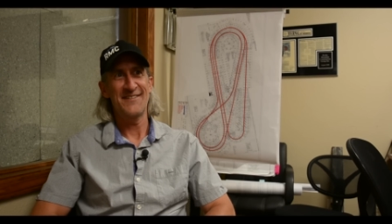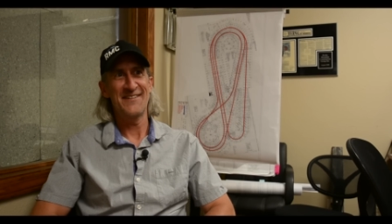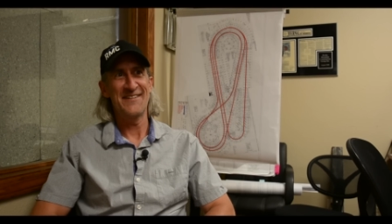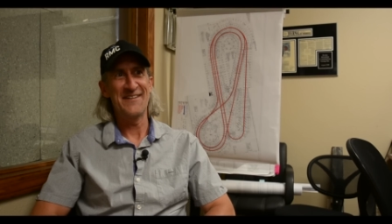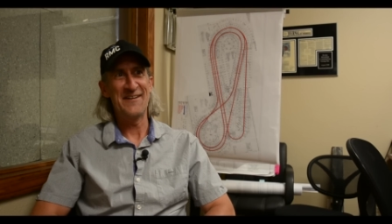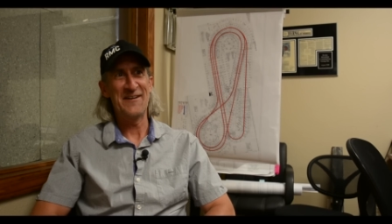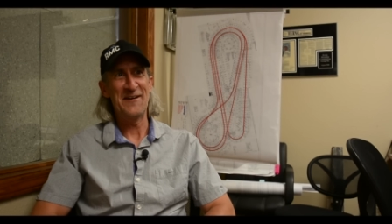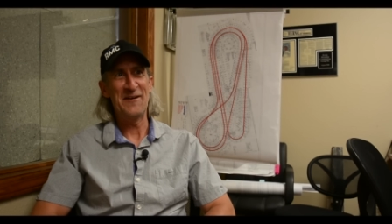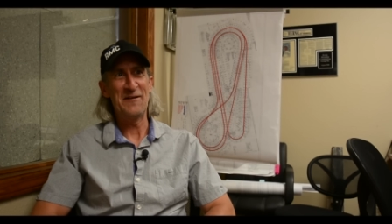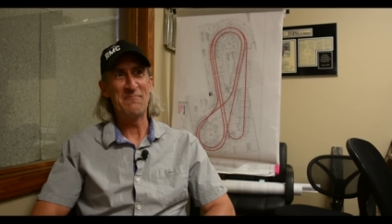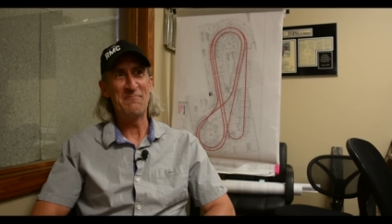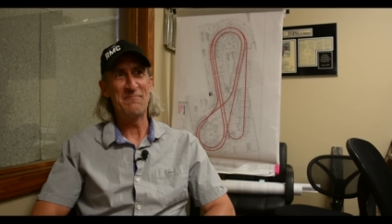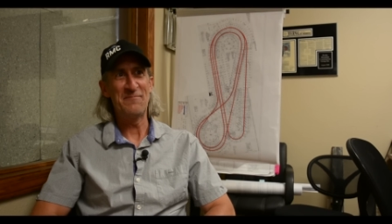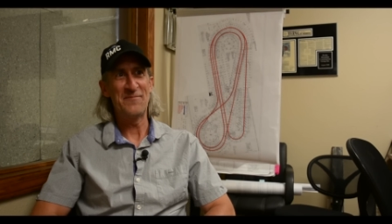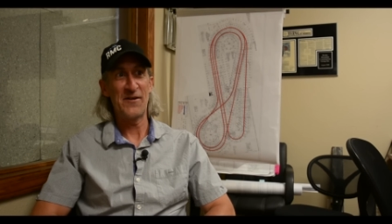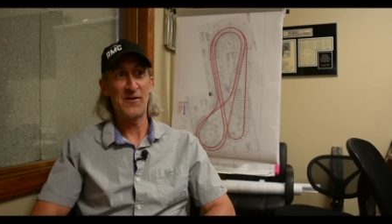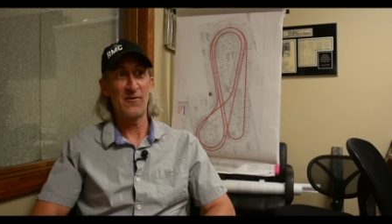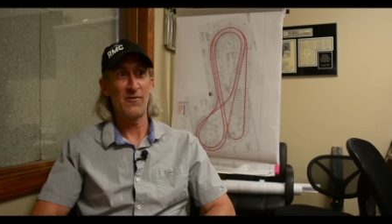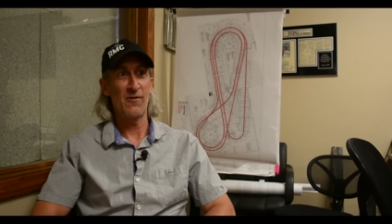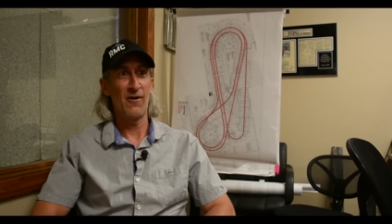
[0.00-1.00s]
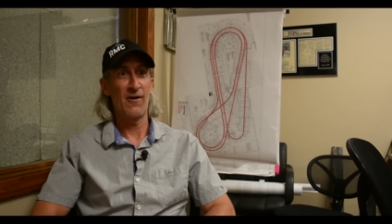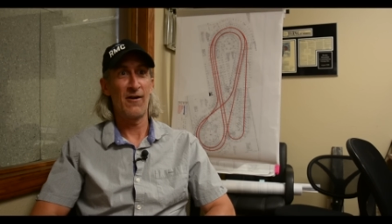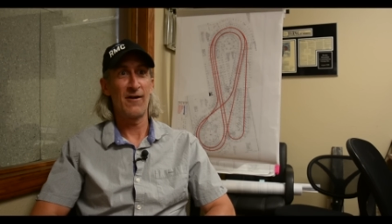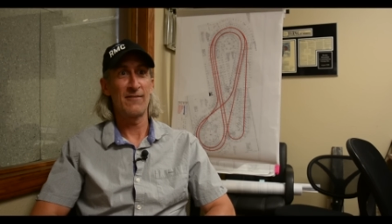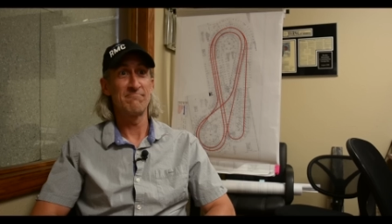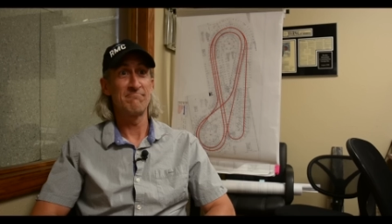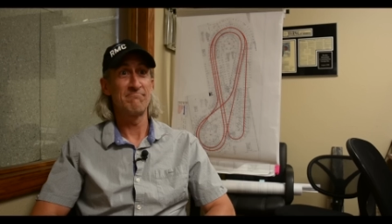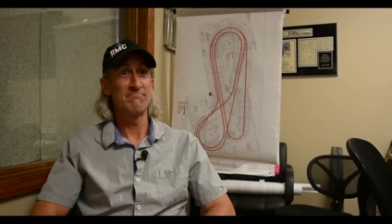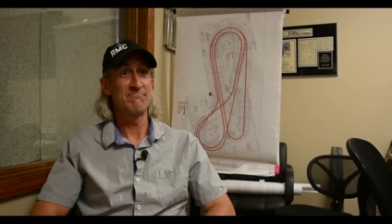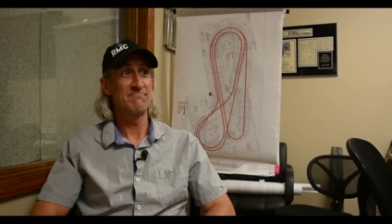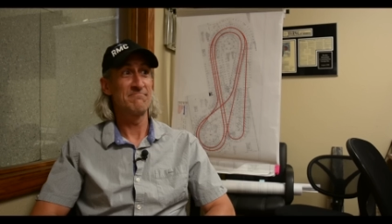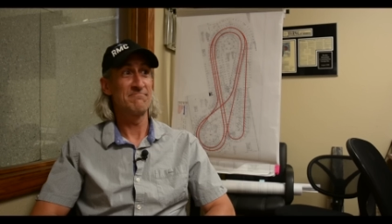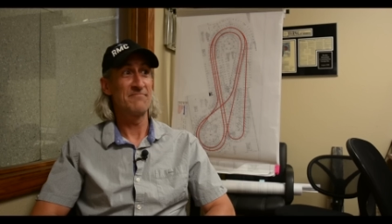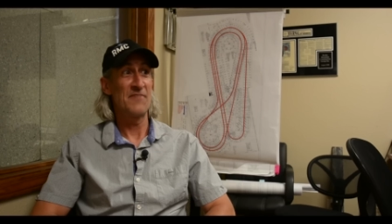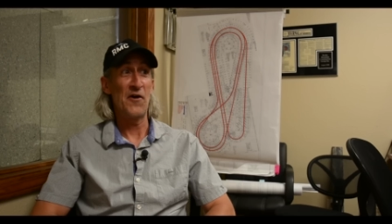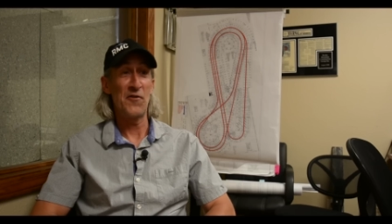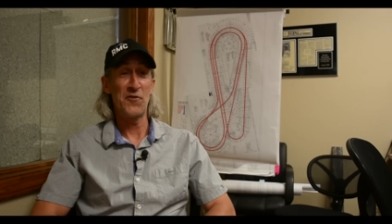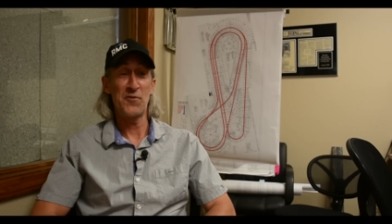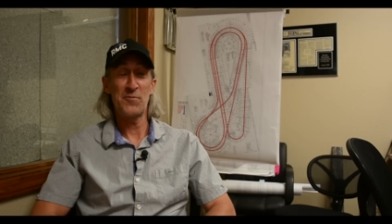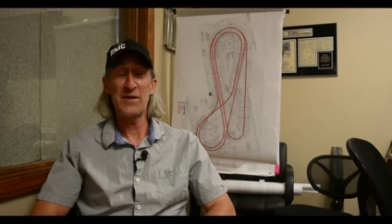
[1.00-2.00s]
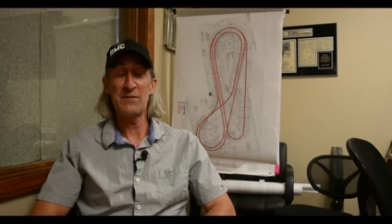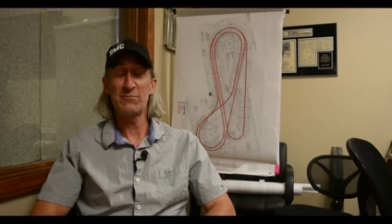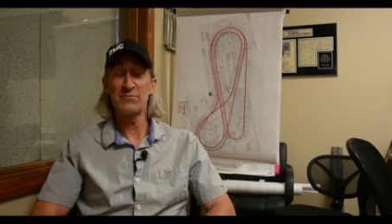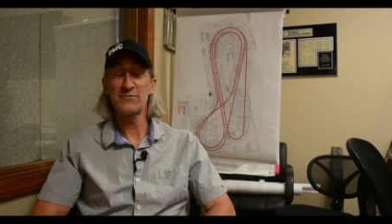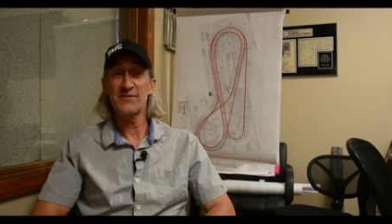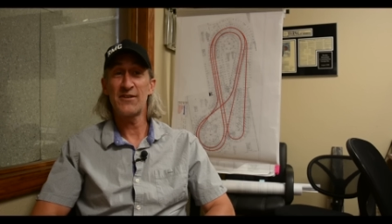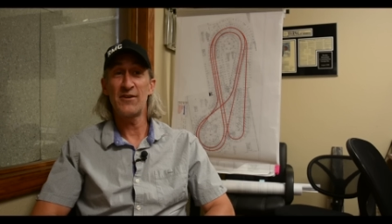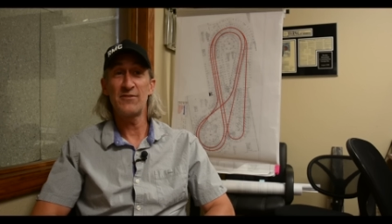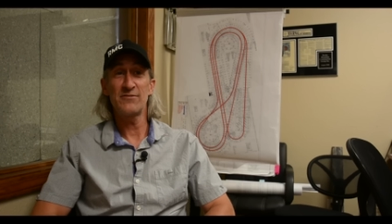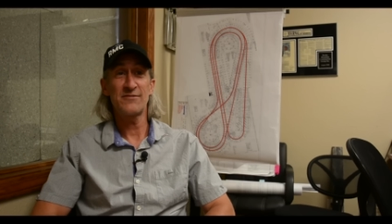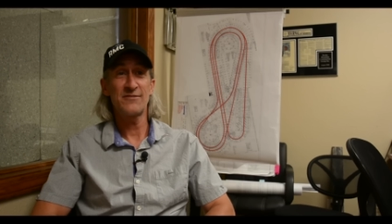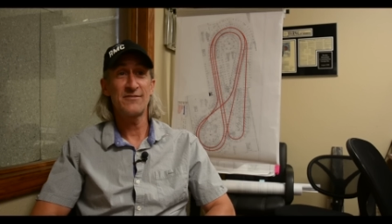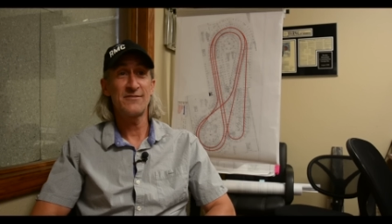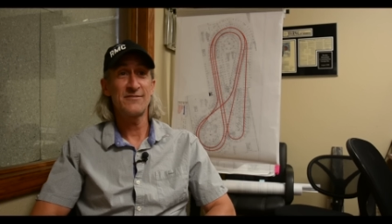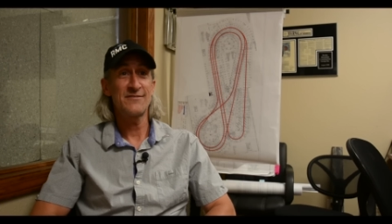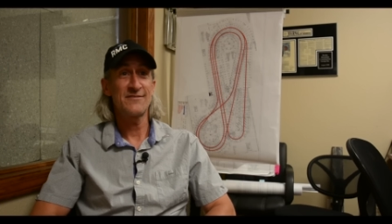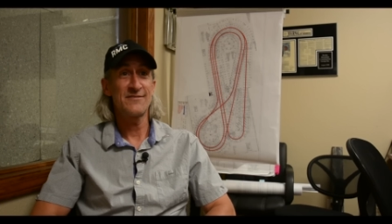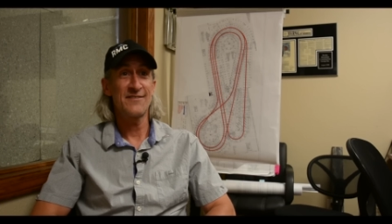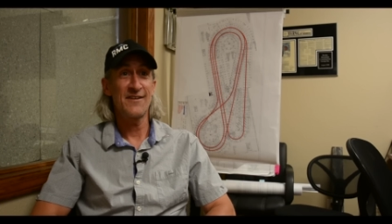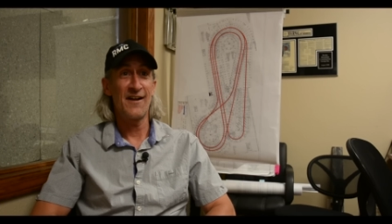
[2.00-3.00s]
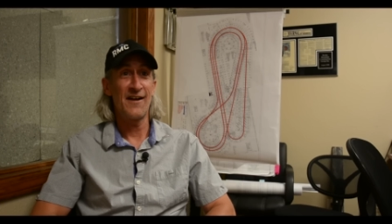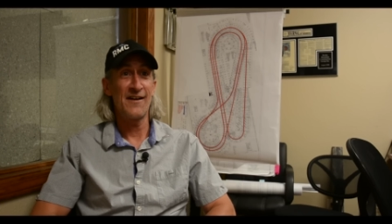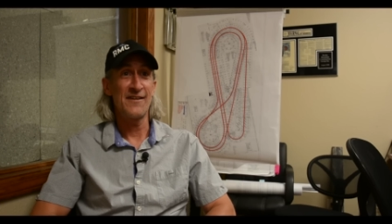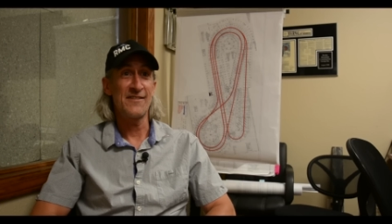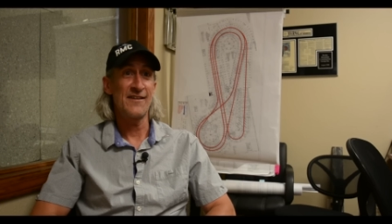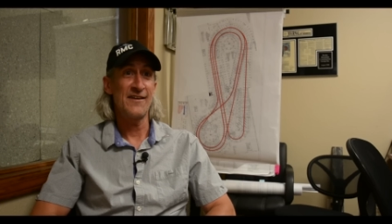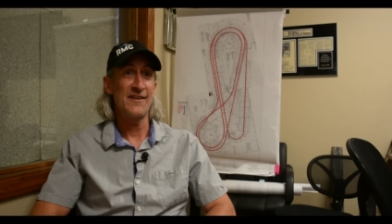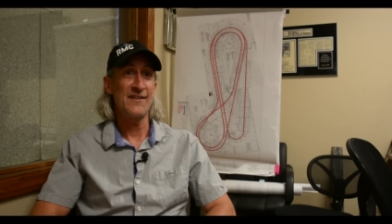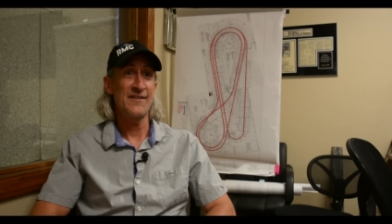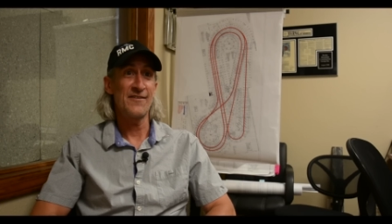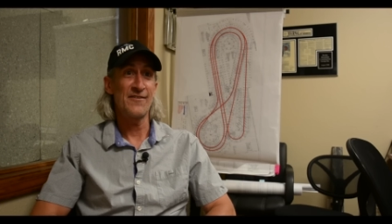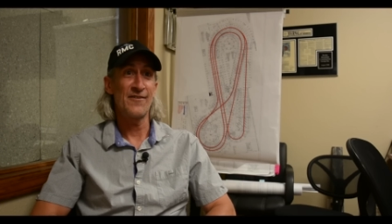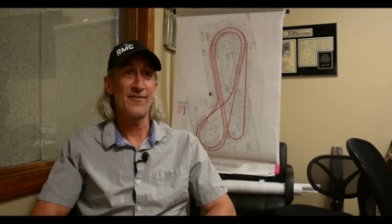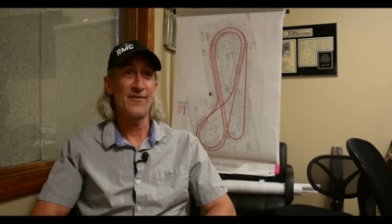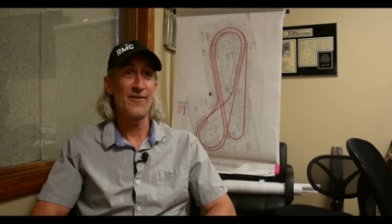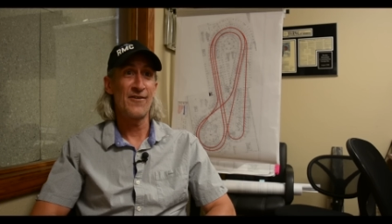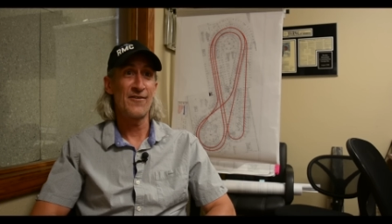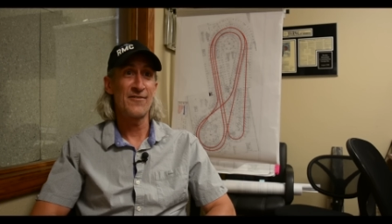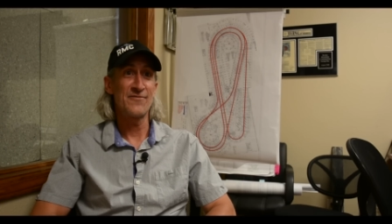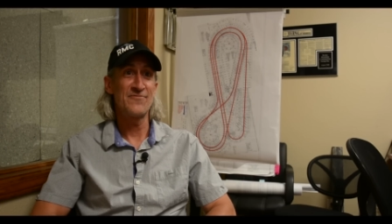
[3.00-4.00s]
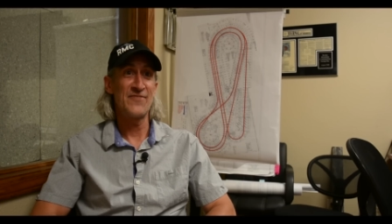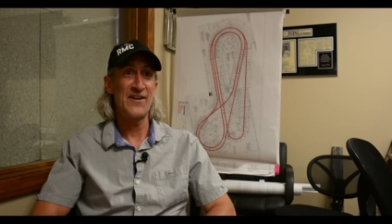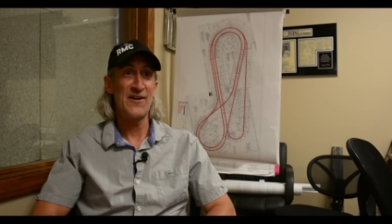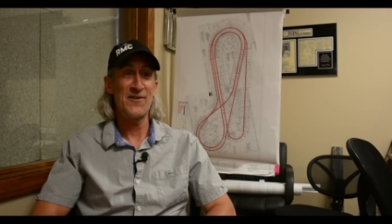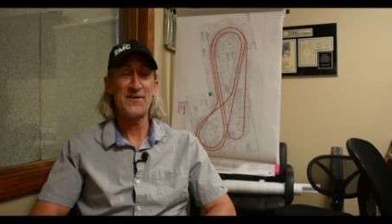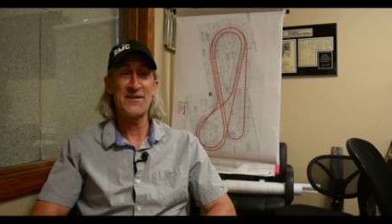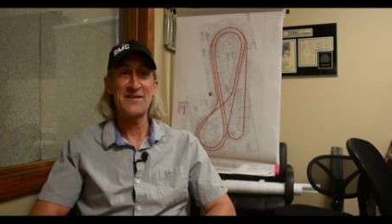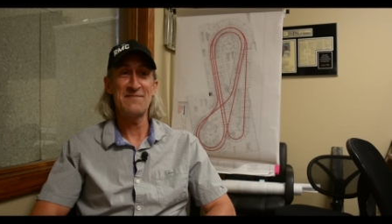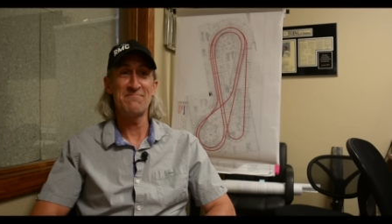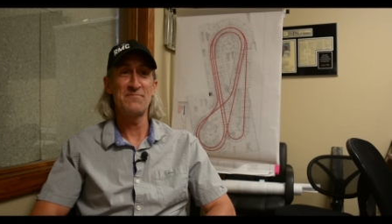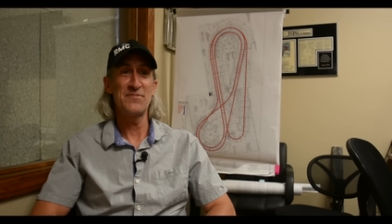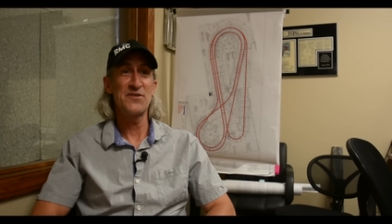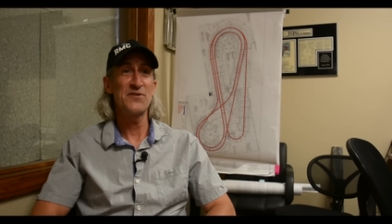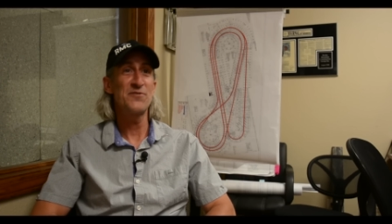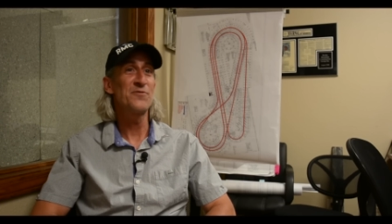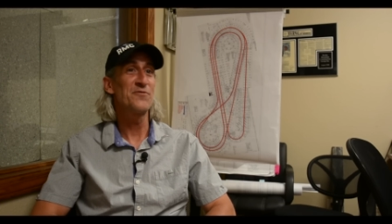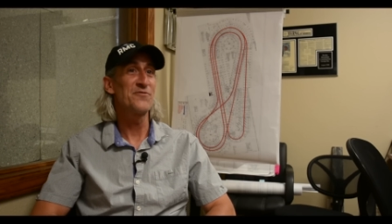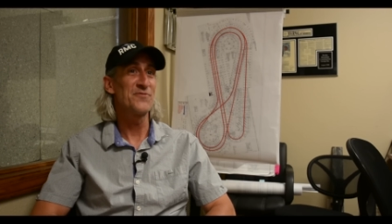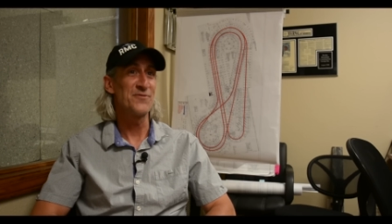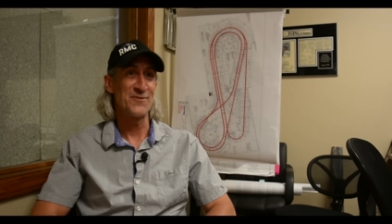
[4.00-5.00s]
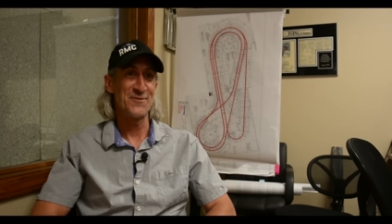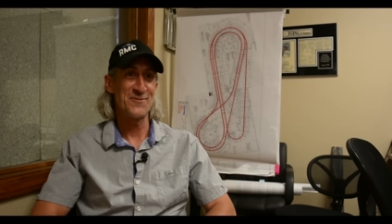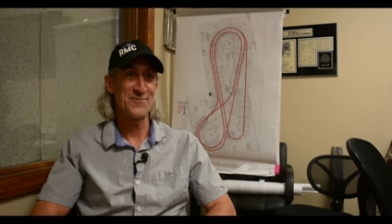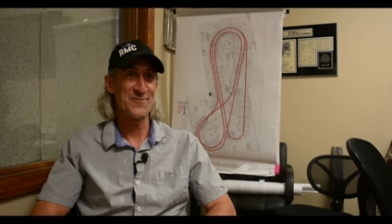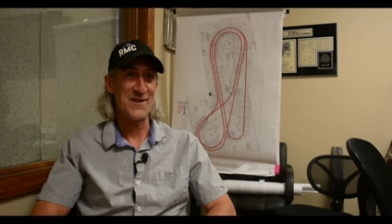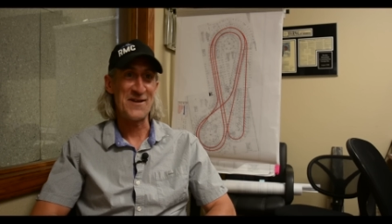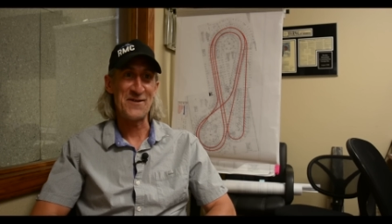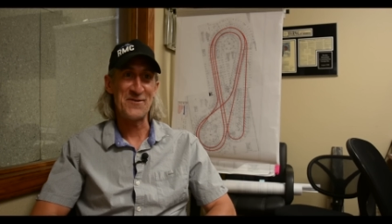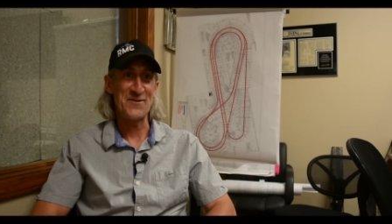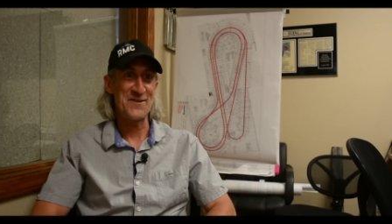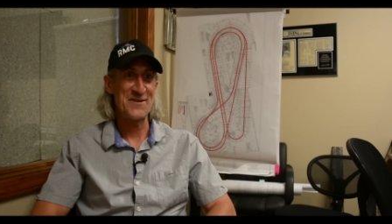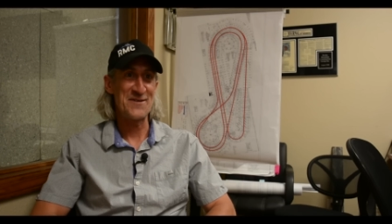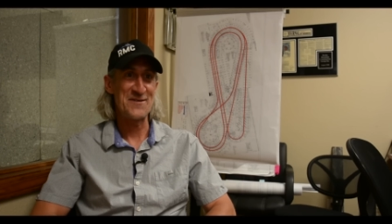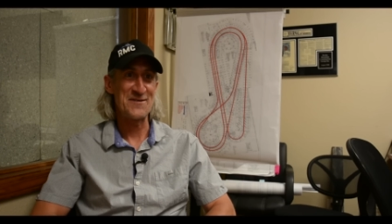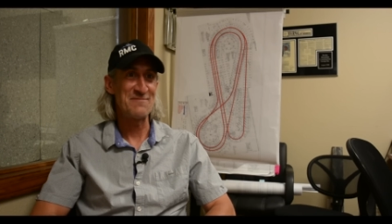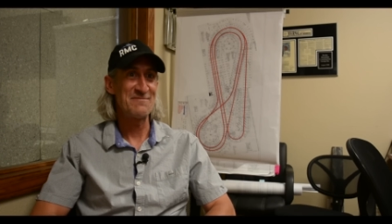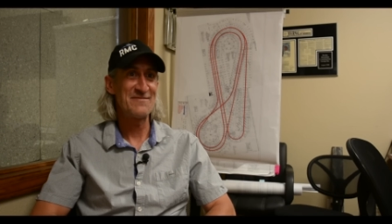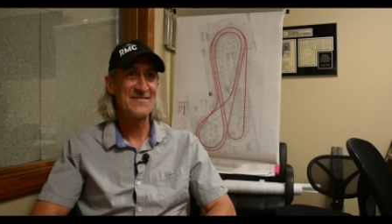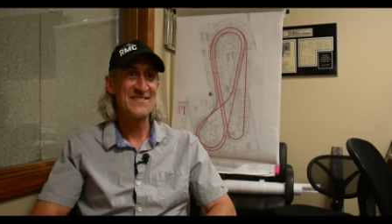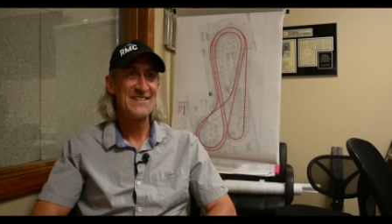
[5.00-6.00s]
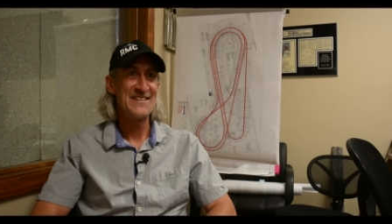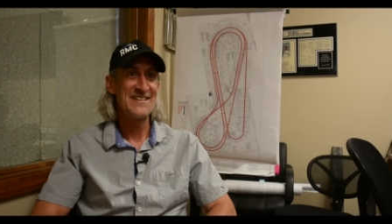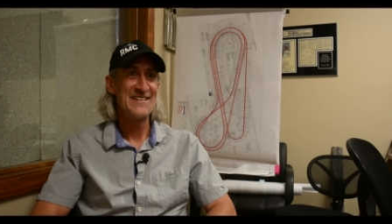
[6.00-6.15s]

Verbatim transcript: Um, there are other people's coasters that I think are very beautiful when I look at them.